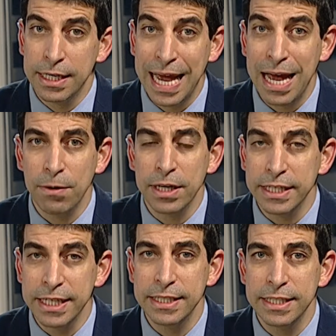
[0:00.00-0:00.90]
Now, a
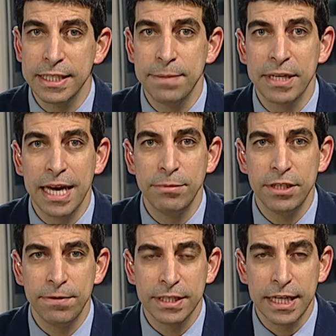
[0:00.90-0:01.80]
year since he became
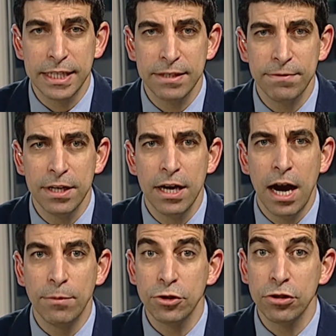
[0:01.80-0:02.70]
chief executive,
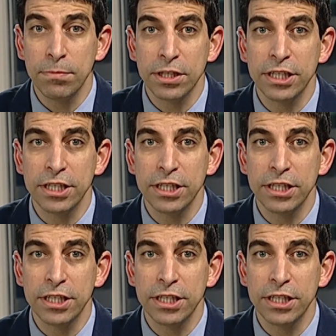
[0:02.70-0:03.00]
I'm joined by